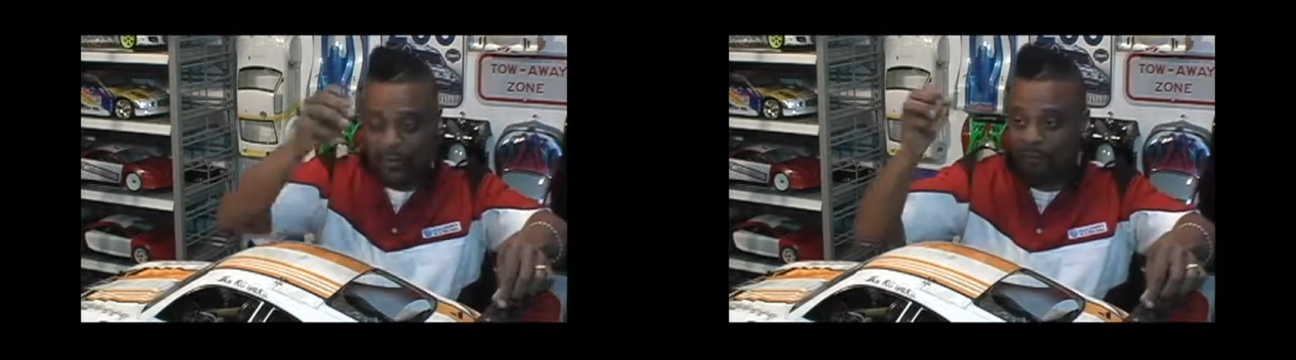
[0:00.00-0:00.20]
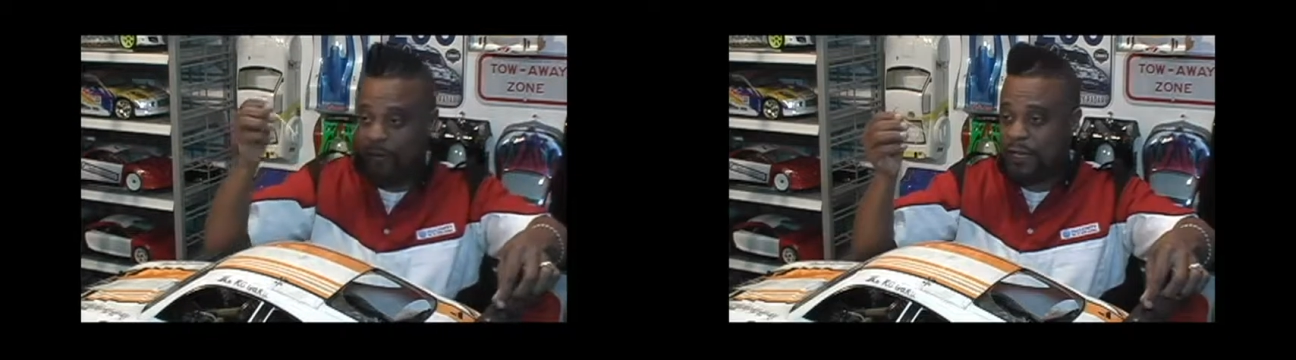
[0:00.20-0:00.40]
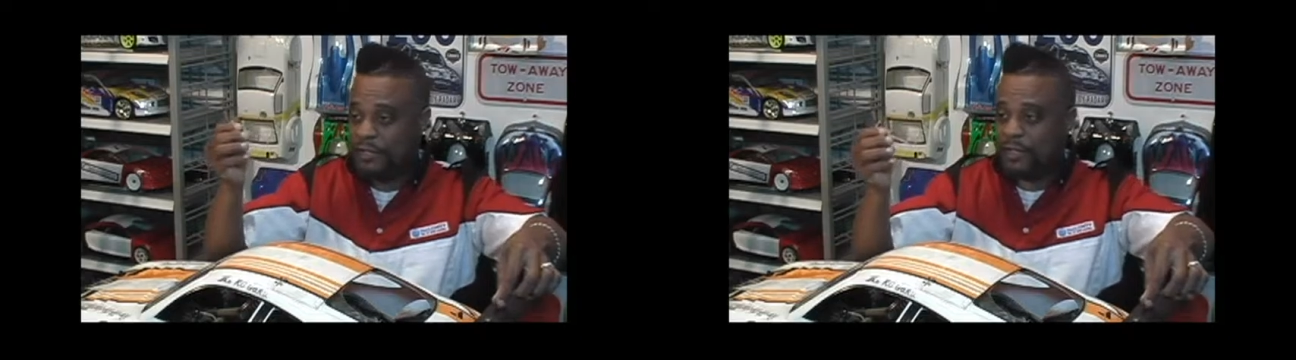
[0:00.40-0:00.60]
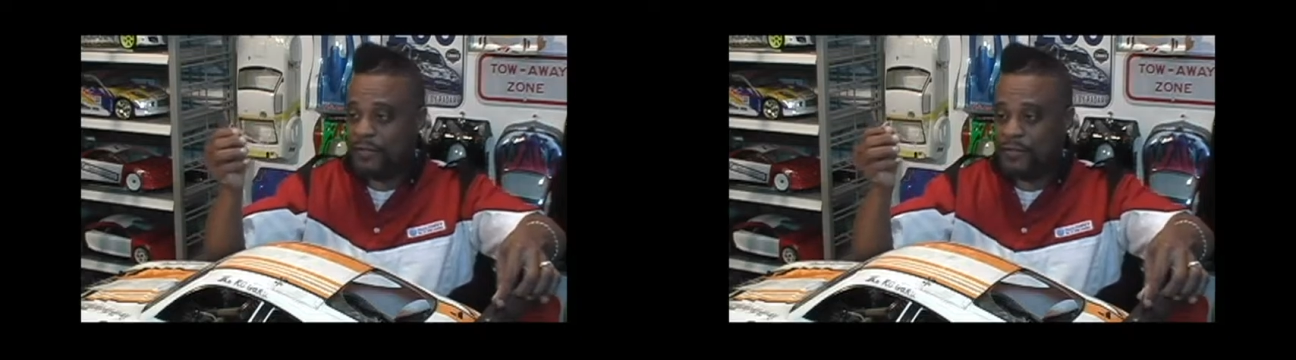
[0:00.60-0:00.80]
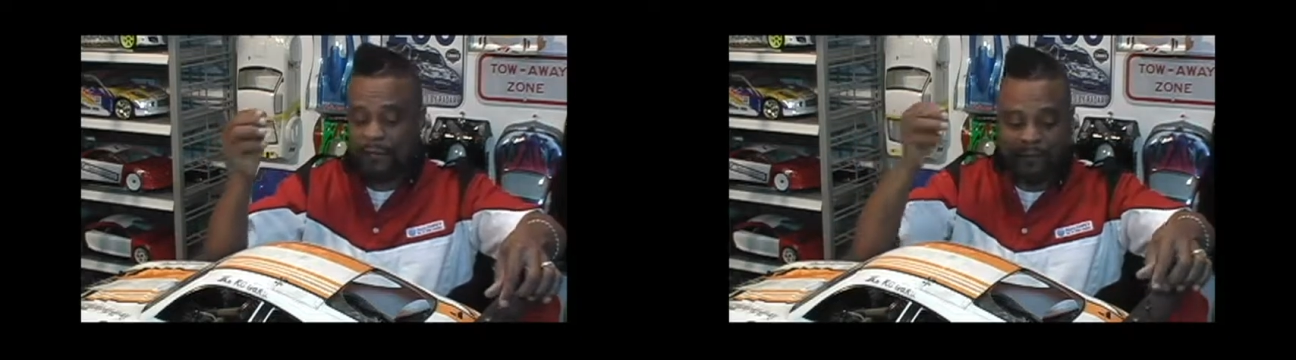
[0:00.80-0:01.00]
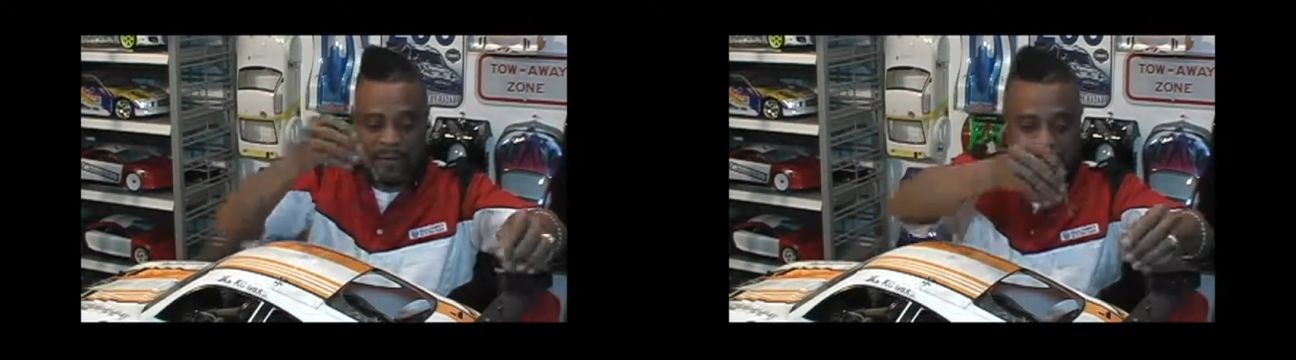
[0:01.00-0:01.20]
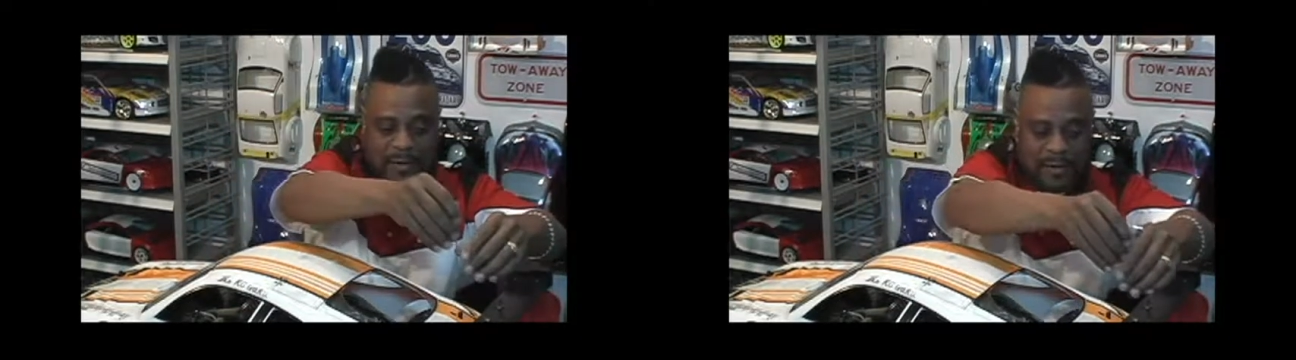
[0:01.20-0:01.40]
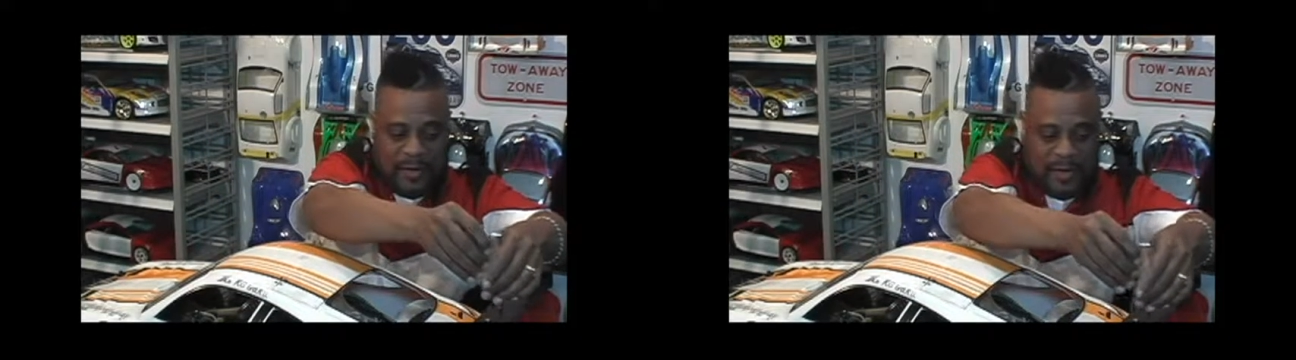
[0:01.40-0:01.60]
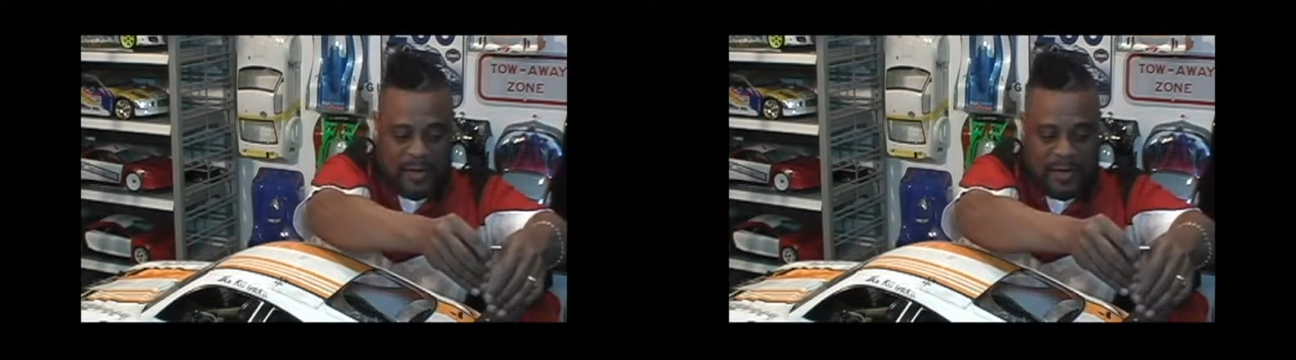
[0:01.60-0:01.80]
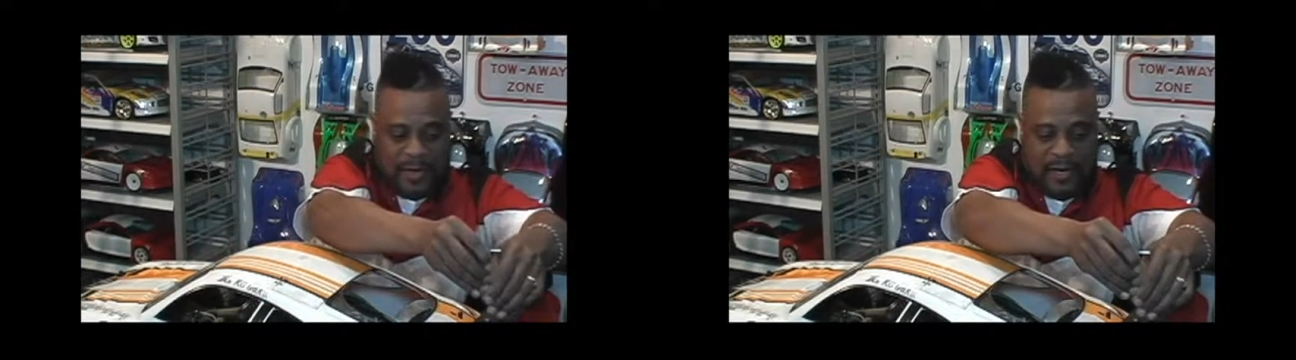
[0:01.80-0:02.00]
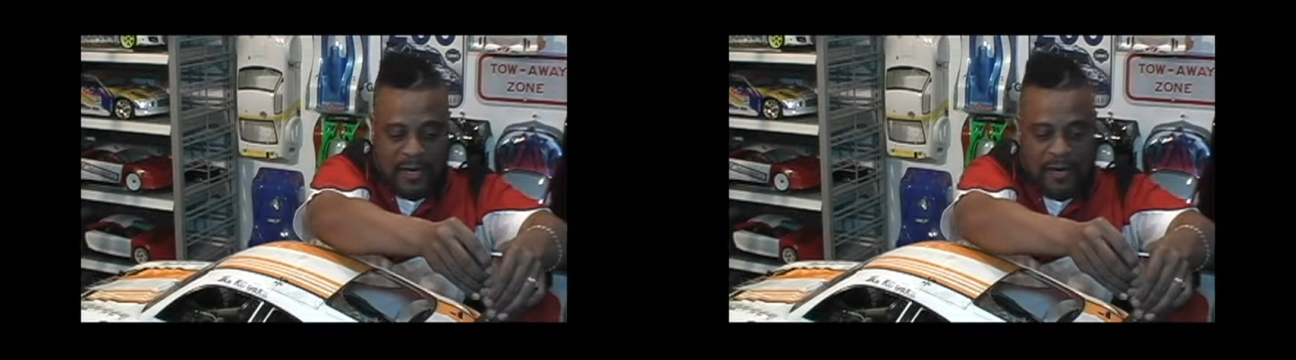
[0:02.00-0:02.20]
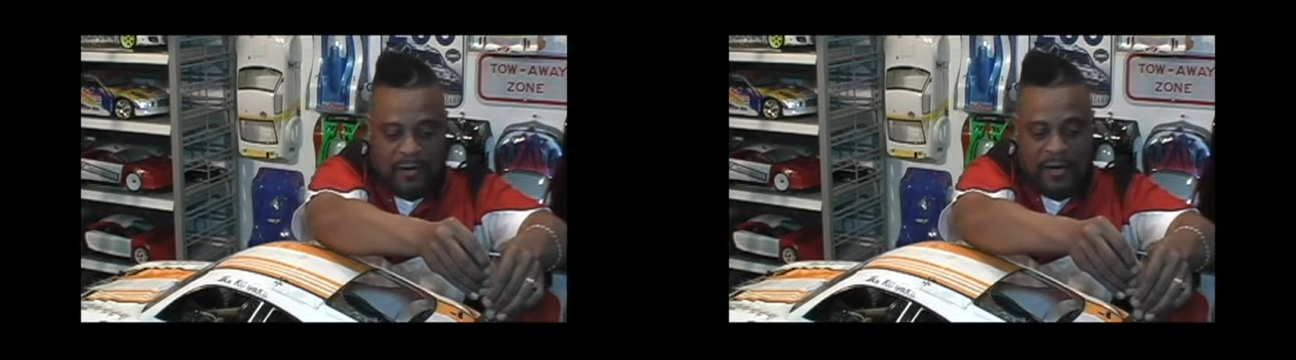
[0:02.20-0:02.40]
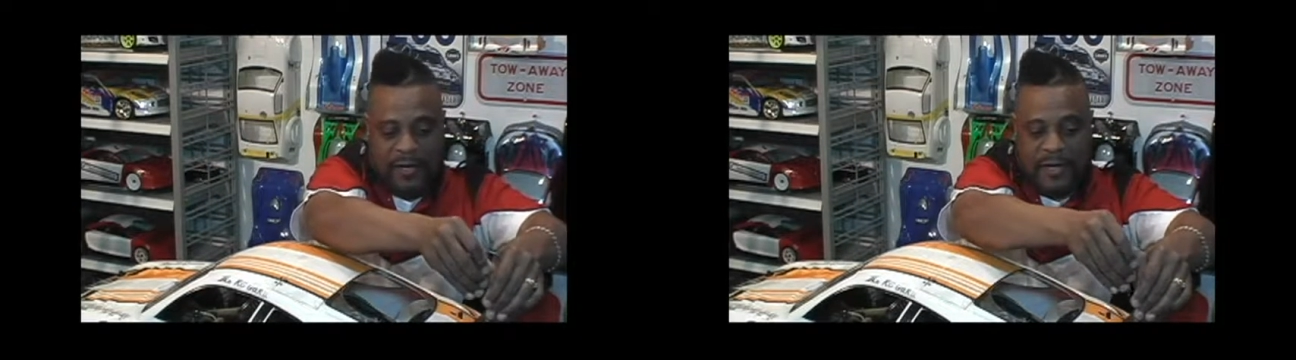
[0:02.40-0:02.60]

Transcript: wrenches, and they're in